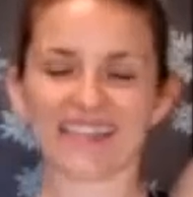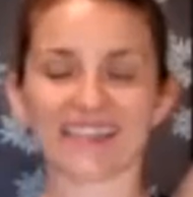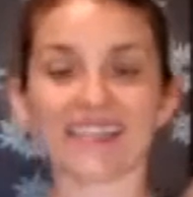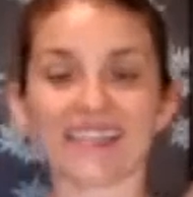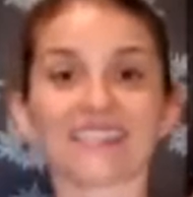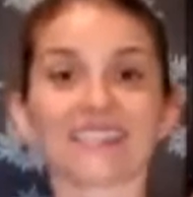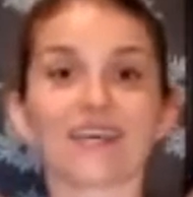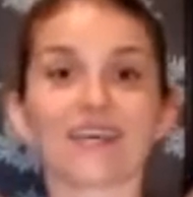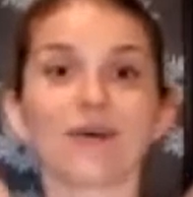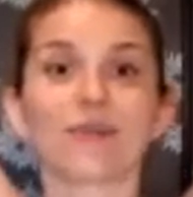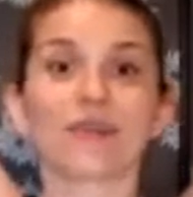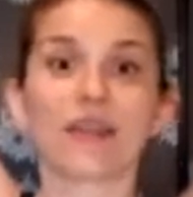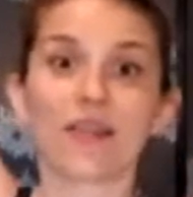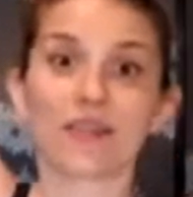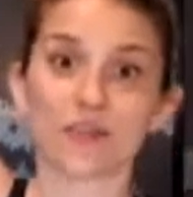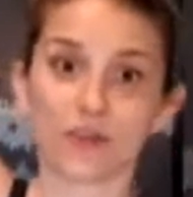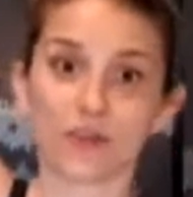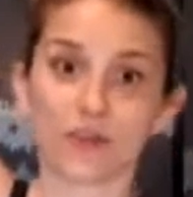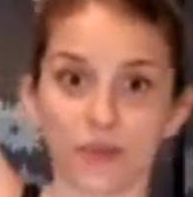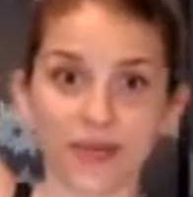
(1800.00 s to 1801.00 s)
right, let's go
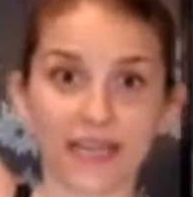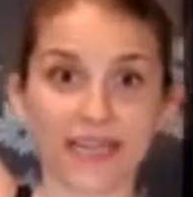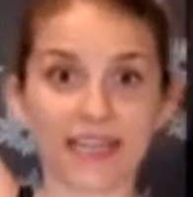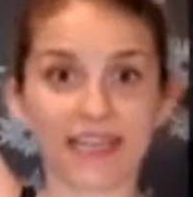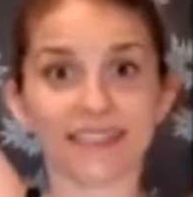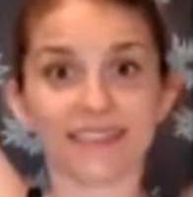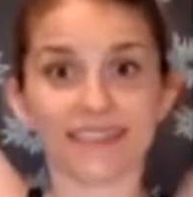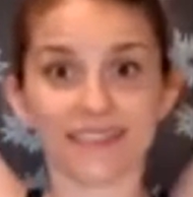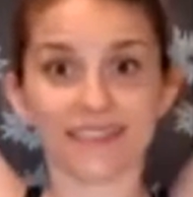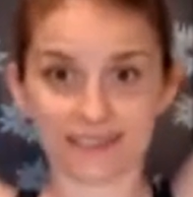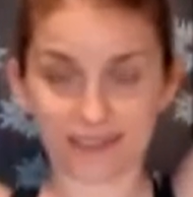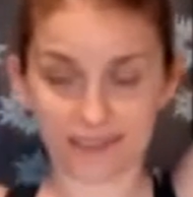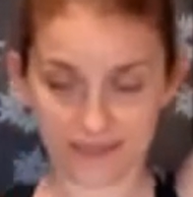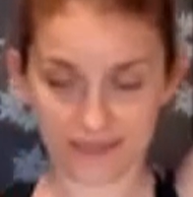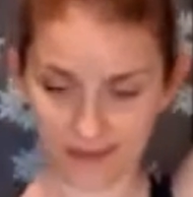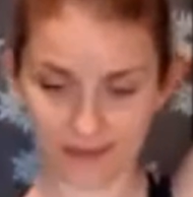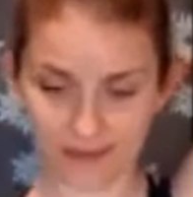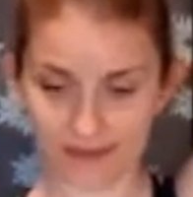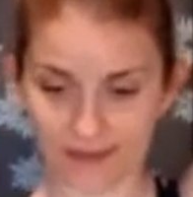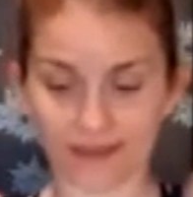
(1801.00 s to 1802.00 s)
another three,
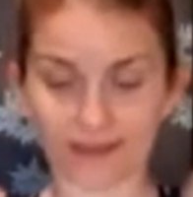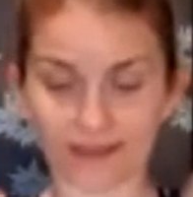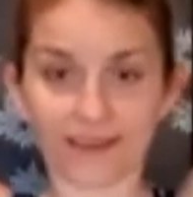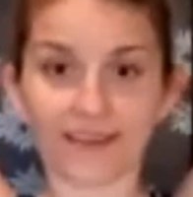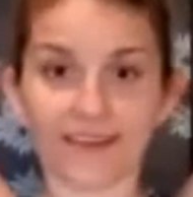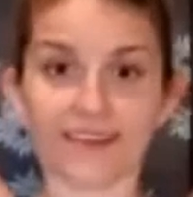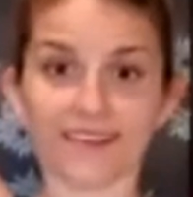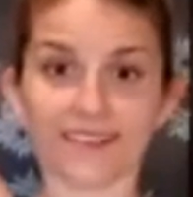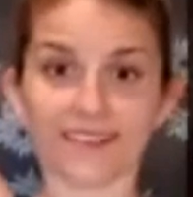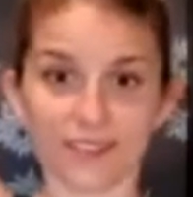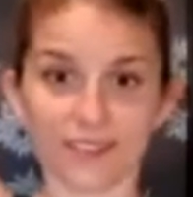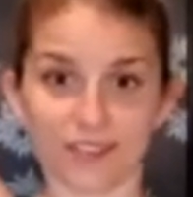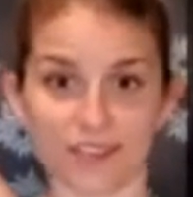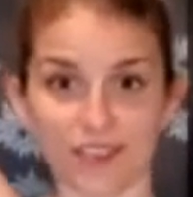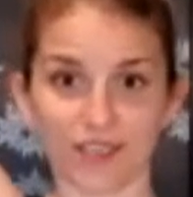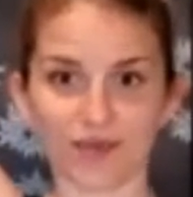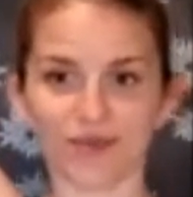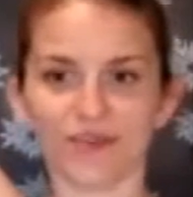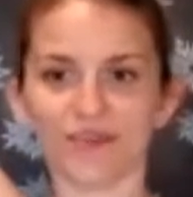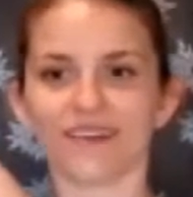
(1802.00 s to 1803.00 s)

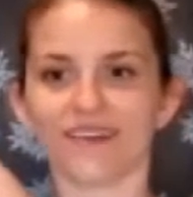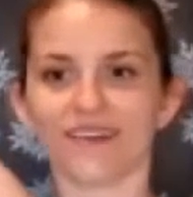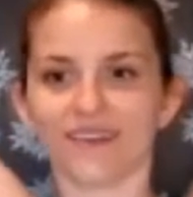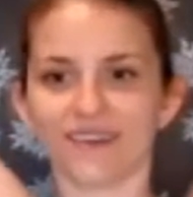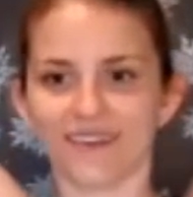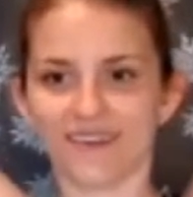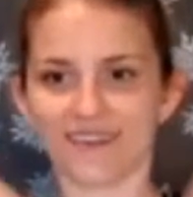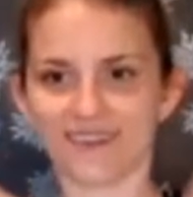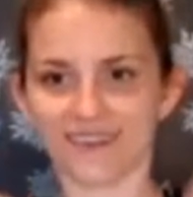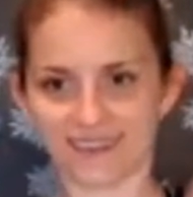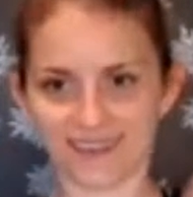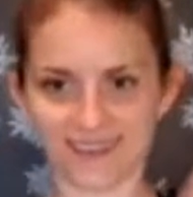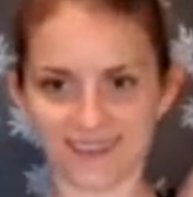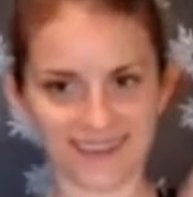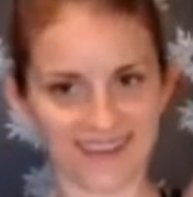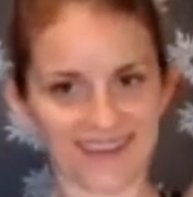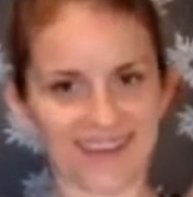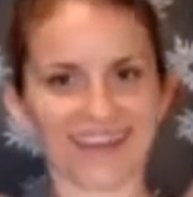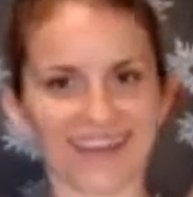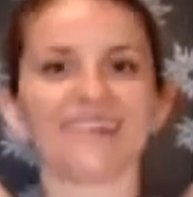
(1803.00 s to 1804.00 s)
two,
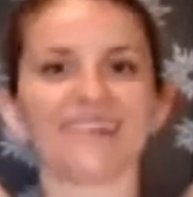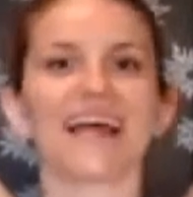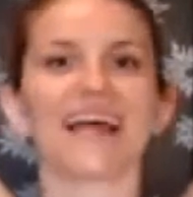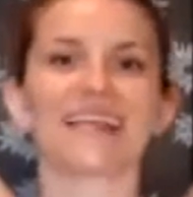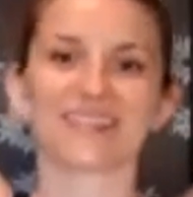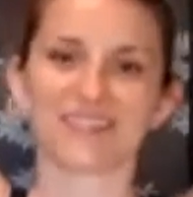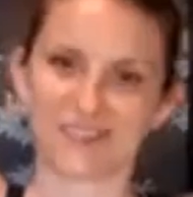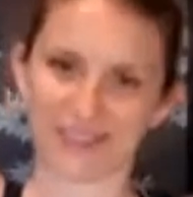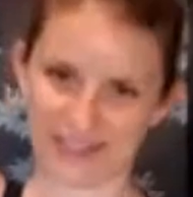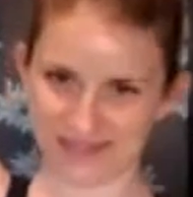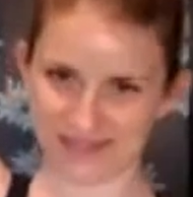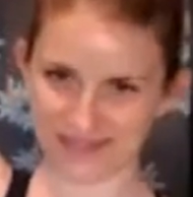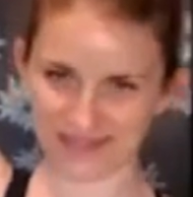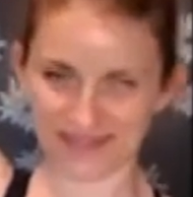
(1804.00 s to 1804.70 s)
last.